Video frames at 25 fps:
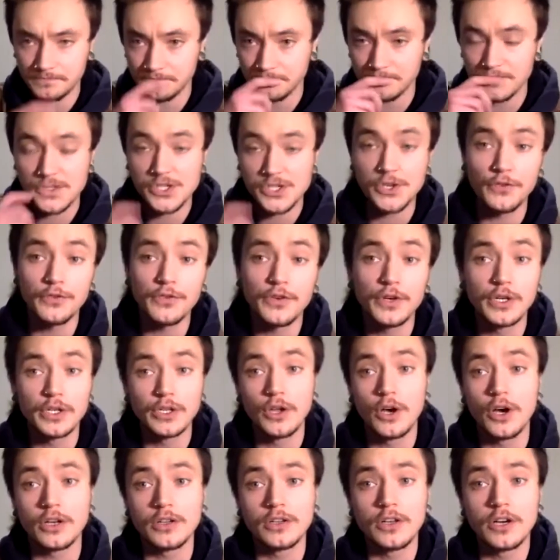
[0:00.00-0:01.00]
so for a
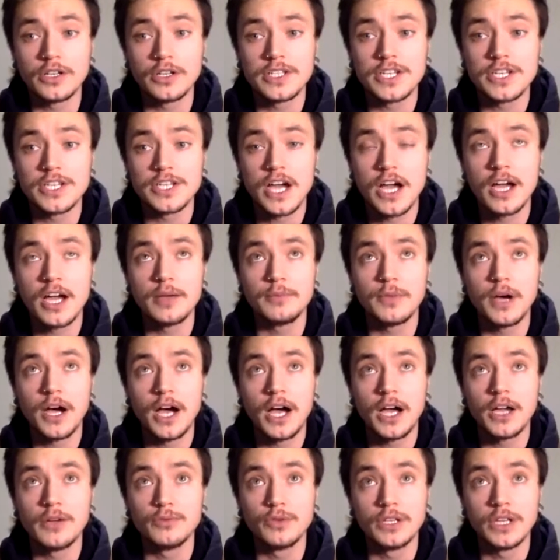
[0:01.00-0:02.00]
long, long time, I
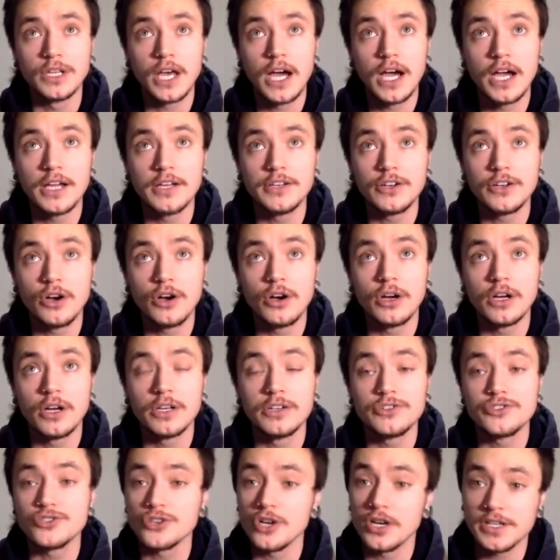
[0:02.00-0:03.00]
relied
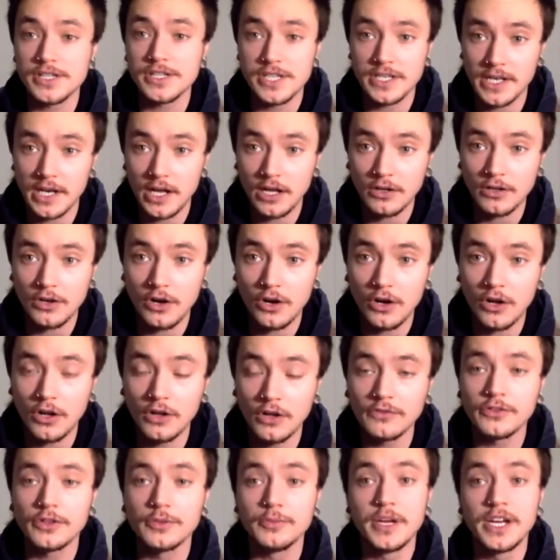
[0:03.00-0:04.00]
on drugs and alcohol
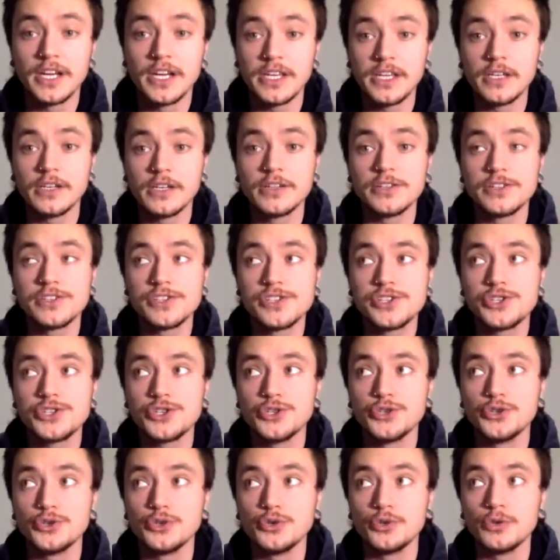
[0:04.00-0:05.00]
for many years
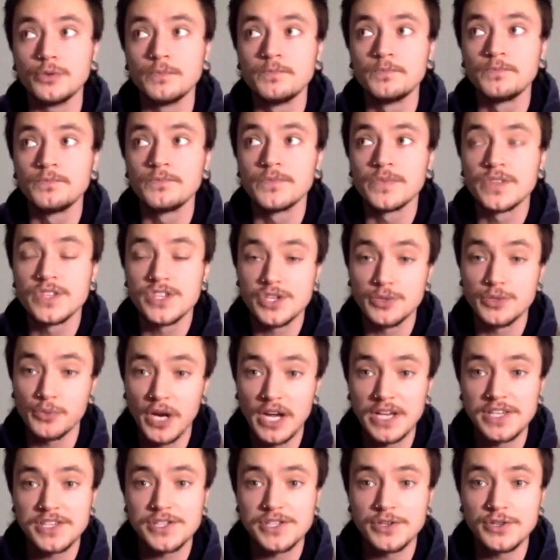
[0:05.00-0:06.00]
to
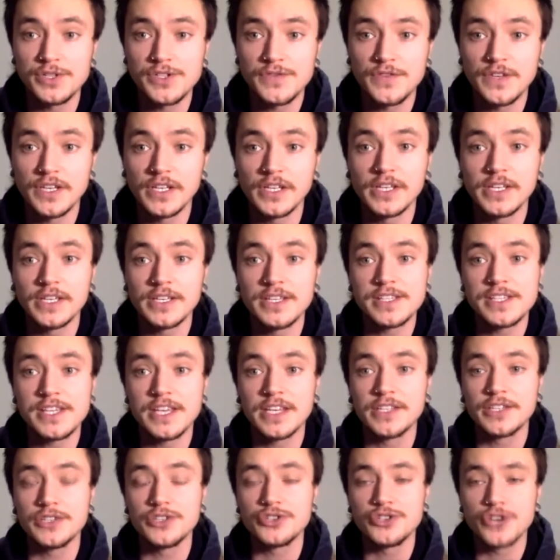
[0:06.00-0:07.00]
suppress those feelings
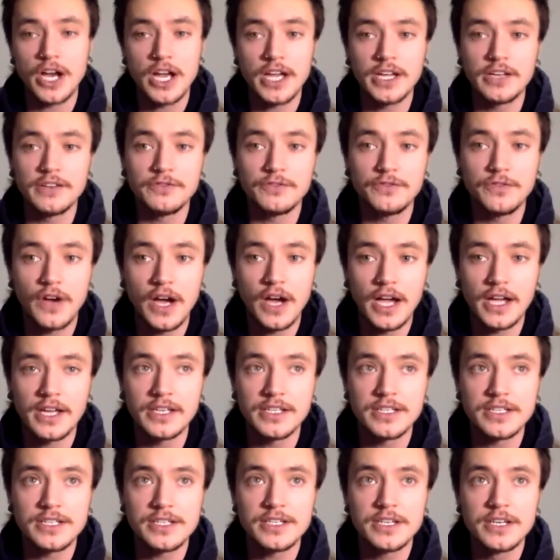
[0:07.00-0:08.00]
and to try and
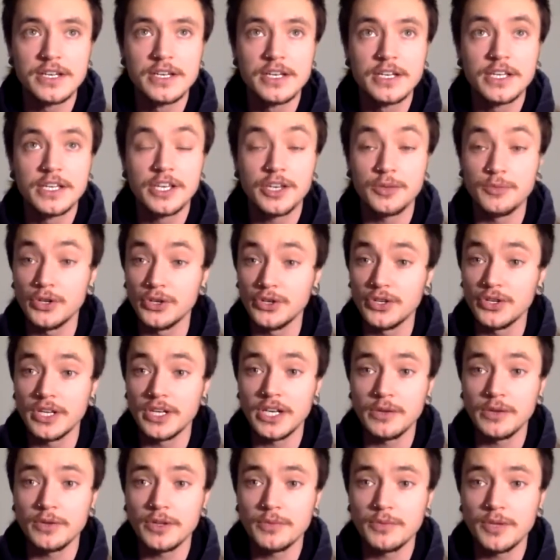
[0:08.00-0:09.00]
find
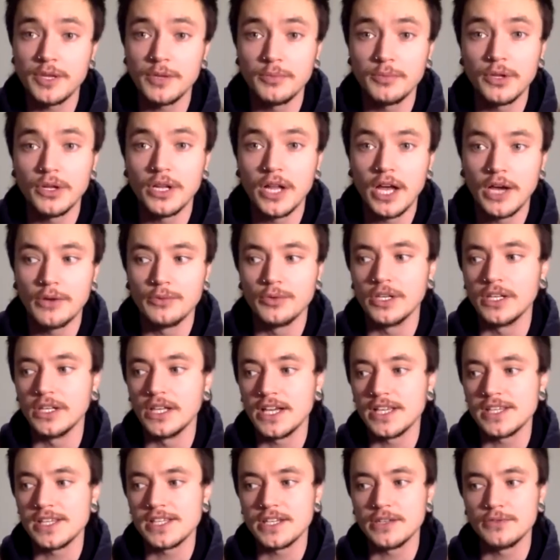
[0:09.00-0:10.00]
community with people. I
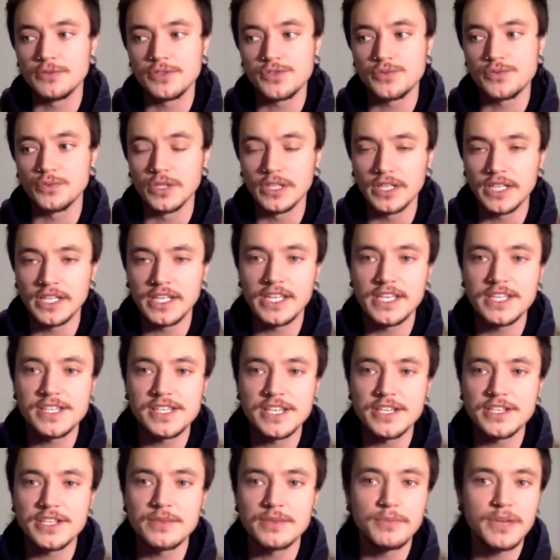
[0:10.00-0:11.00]
realized that it was really
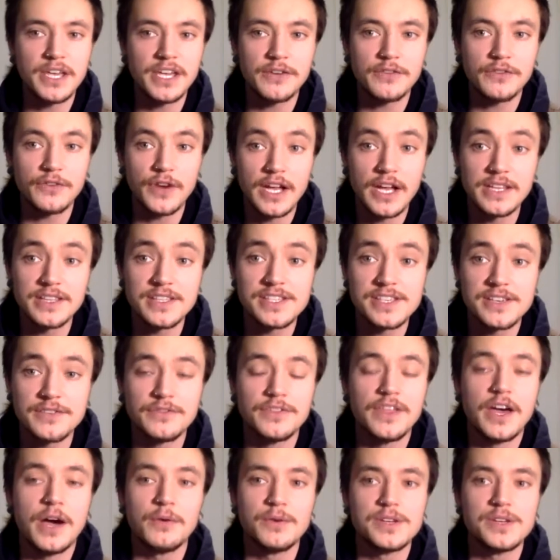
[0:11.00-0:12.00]
easy to make friends if
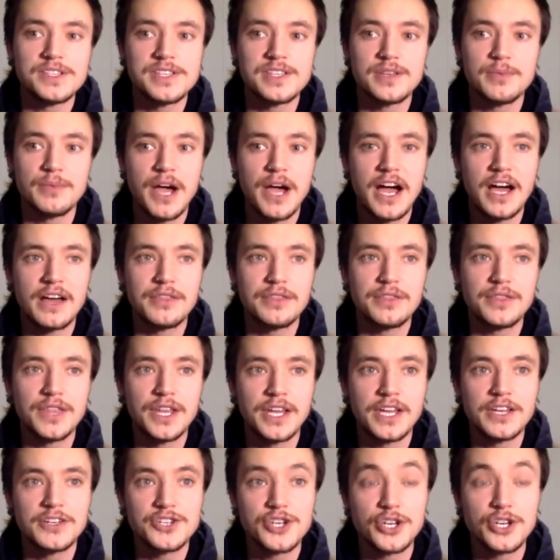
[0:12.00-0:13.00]
that was the path that
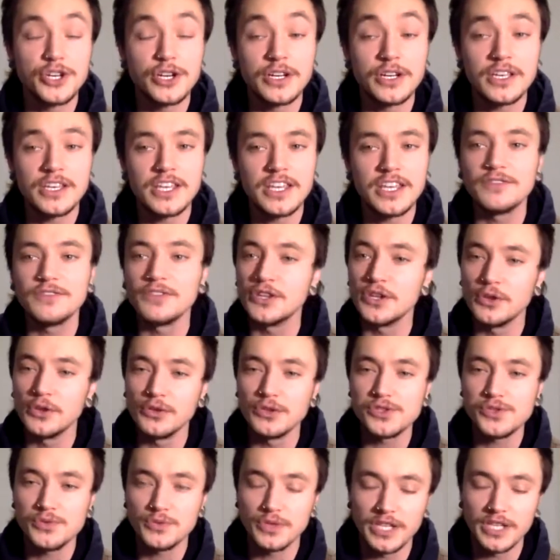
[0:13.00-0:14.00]
I took, even though
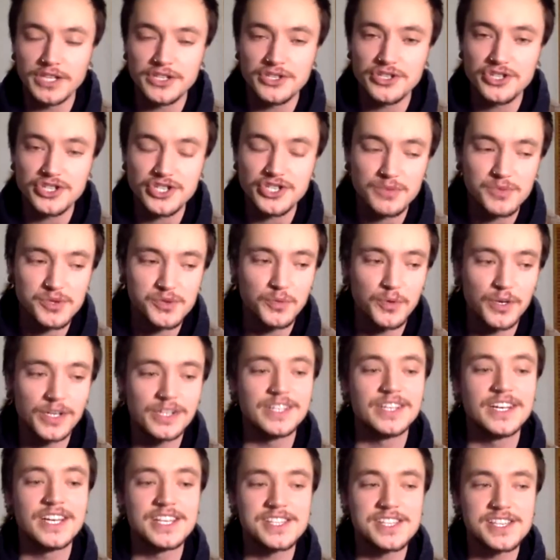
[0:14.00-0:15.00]
those relationships weren't
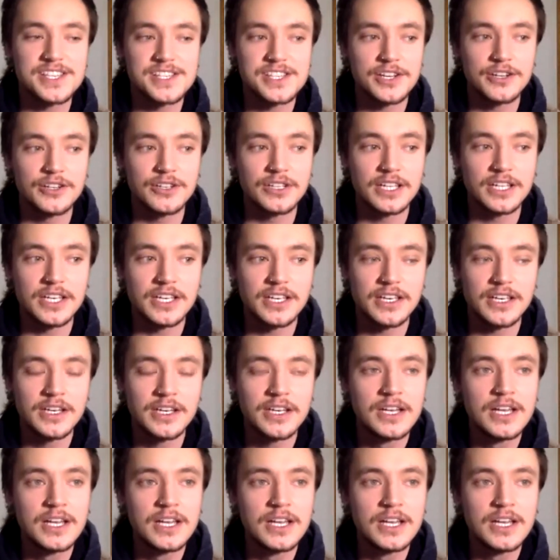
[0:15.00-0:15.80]
necessarily